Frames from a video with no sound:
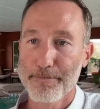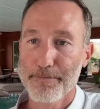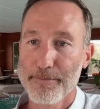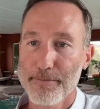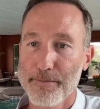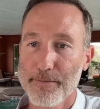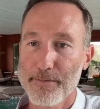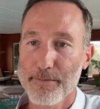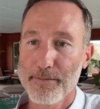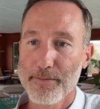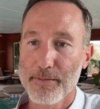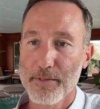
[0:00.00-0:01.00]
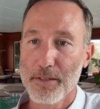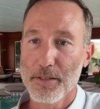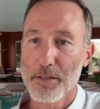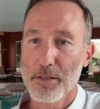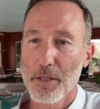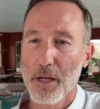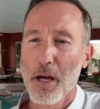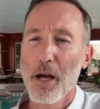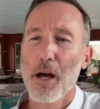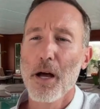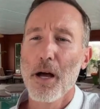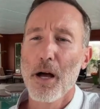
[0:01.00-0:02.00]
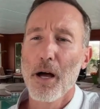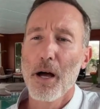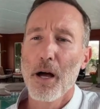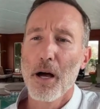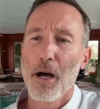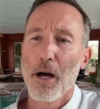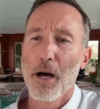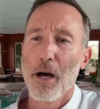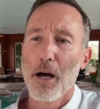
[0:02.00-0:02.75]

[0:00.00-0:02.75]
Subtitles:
Nothing is said.